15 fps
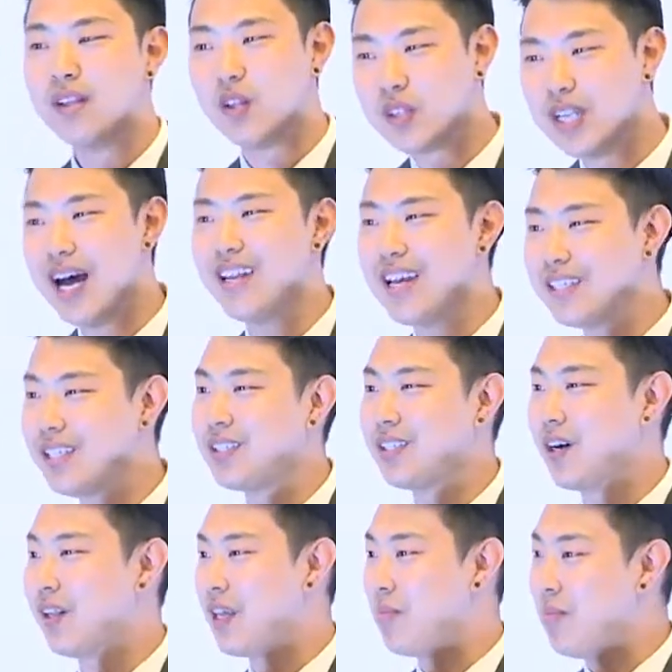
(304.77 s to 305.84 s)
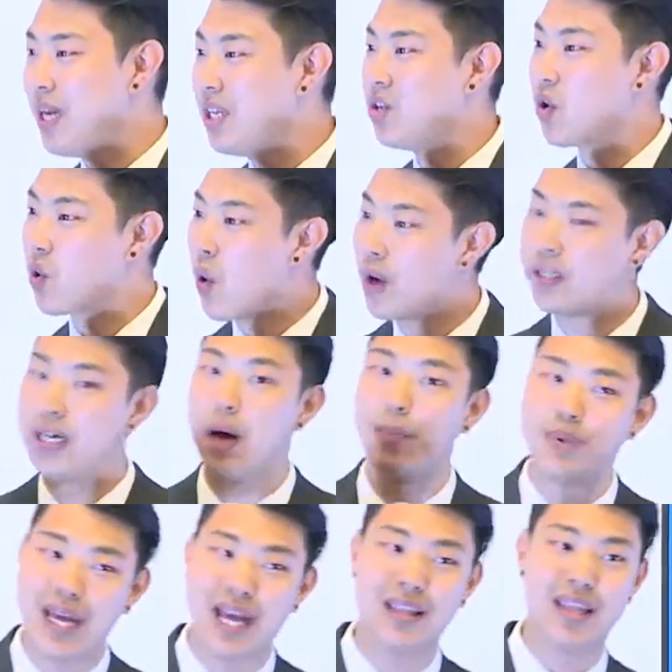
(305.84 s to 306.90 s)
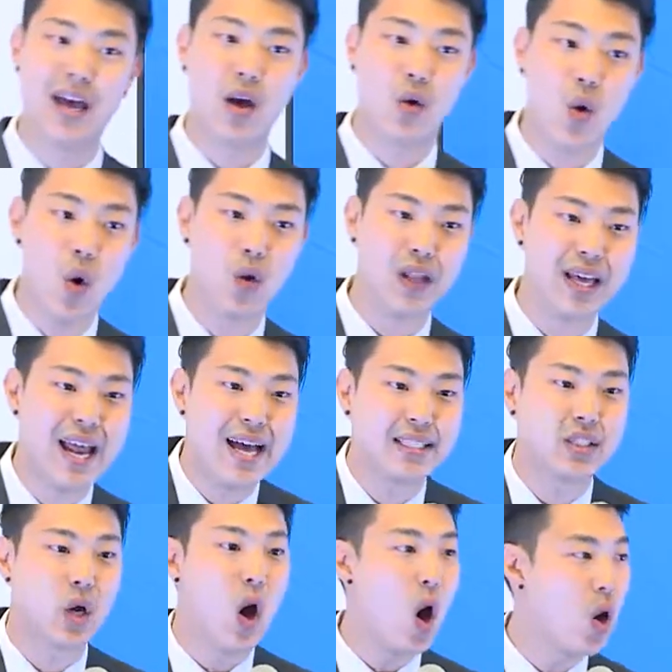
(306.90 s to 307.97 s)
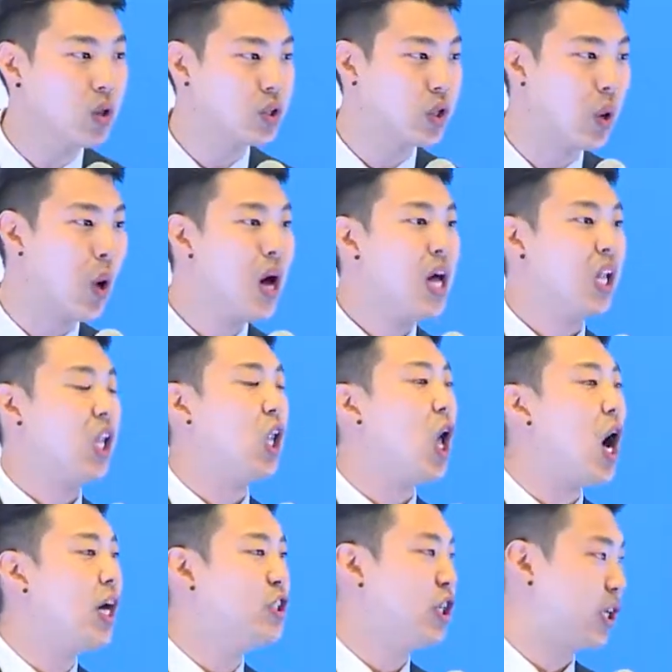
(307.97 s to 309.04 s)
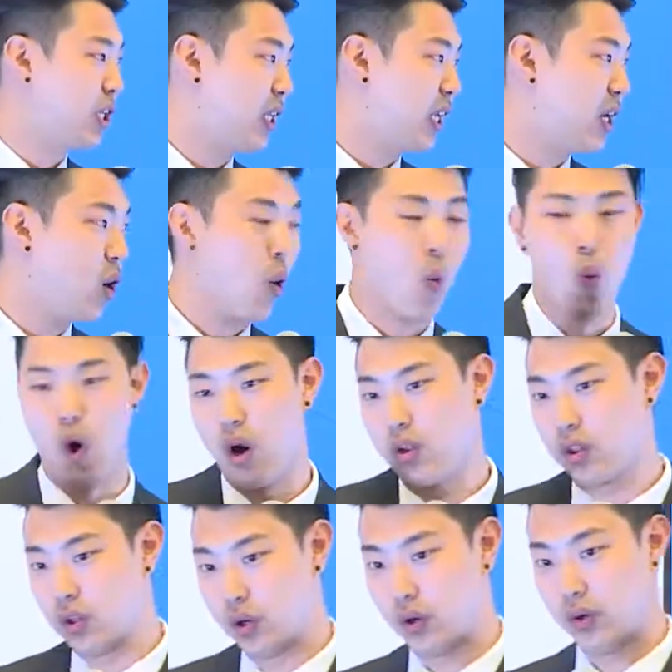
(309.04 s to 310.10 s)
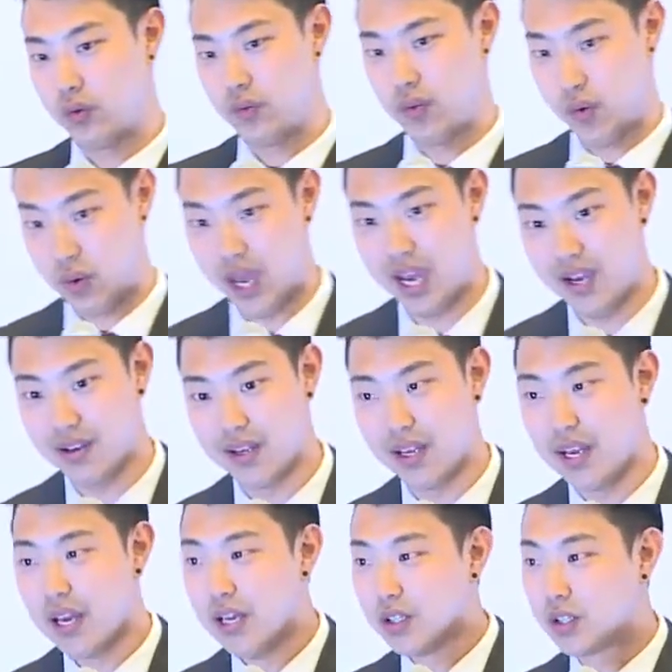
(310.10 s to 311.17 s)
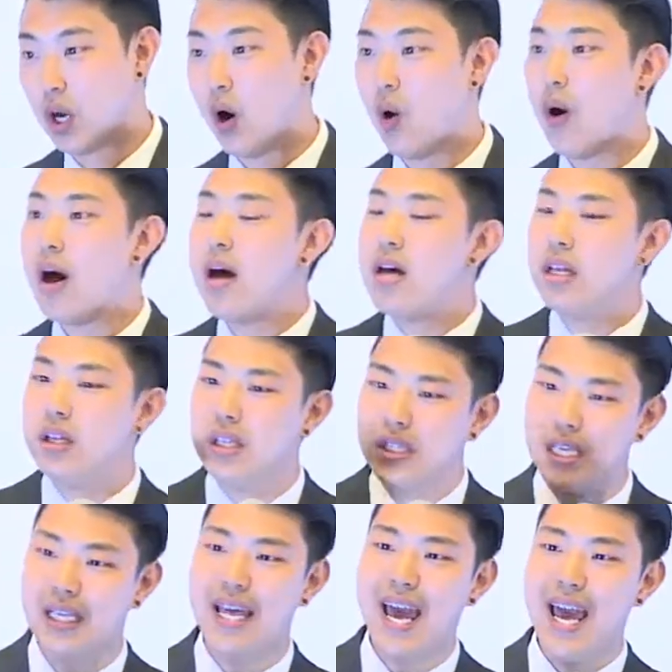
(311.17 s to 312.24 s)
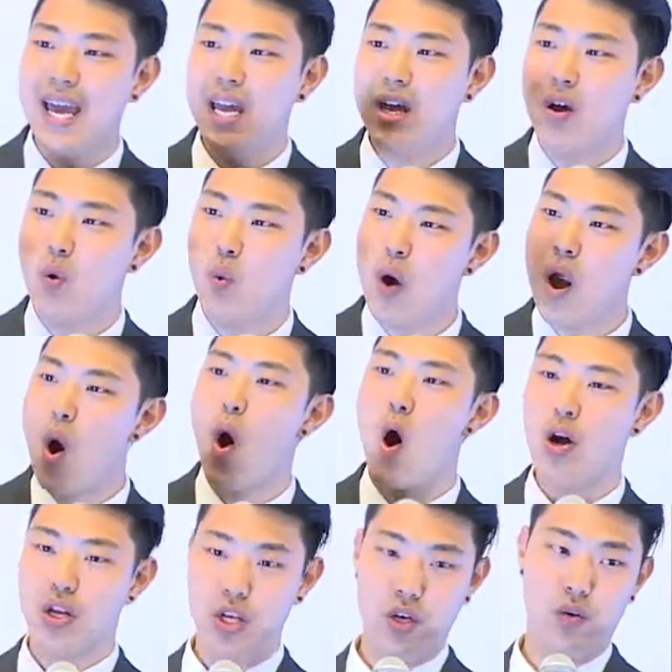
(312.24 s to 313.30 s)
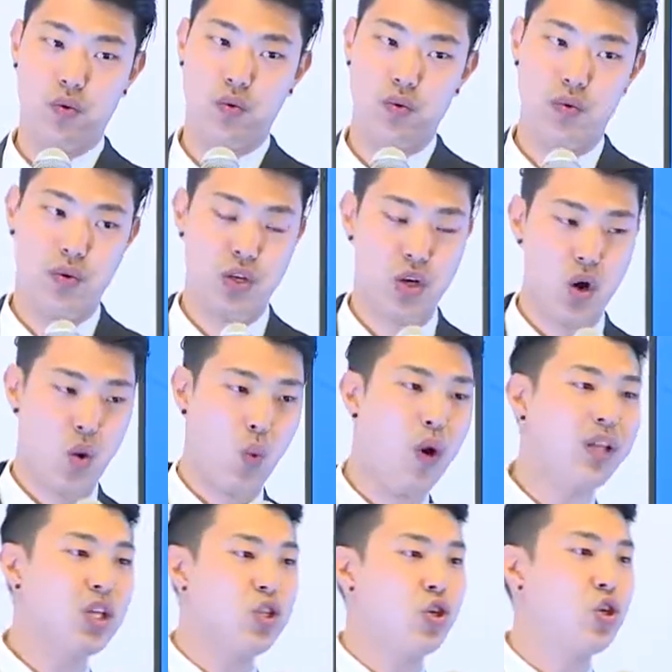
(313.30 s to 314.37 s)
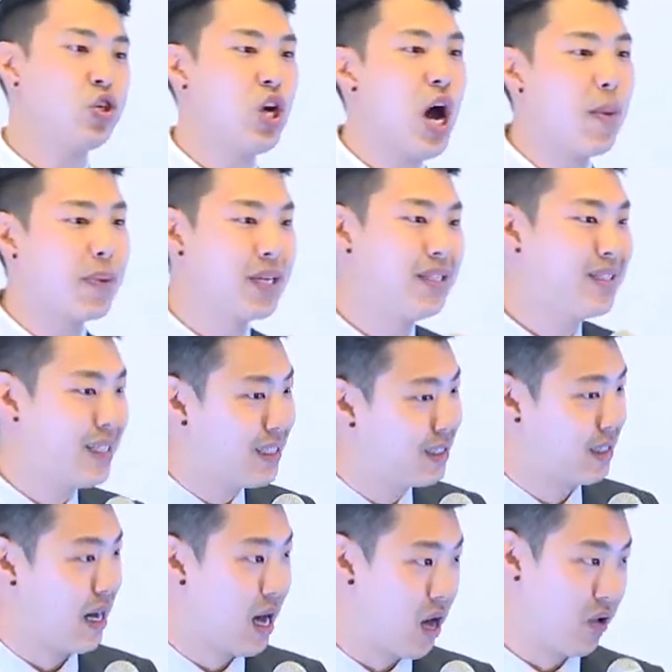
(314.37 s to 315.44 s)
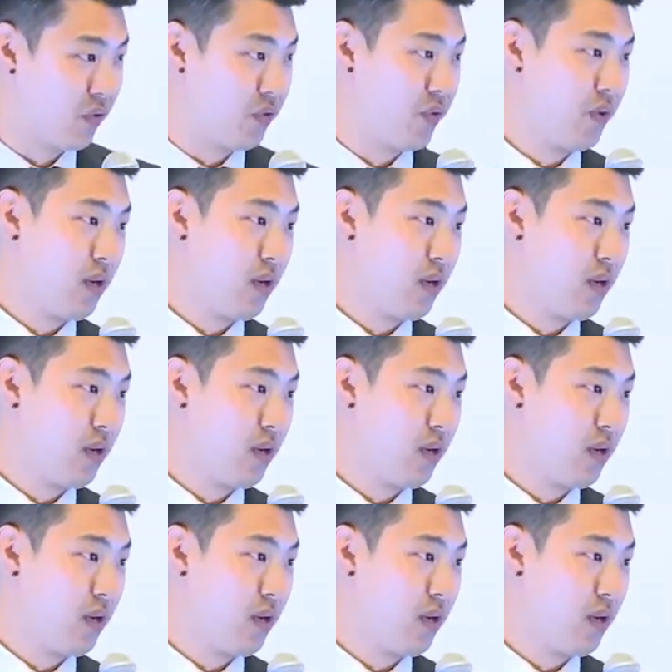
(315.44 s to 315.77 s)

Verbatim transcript: does not necessarily mean you're going to obtain that goal. It has to also logically work through, okay? So, today, where are you? You know, what does your job consist of?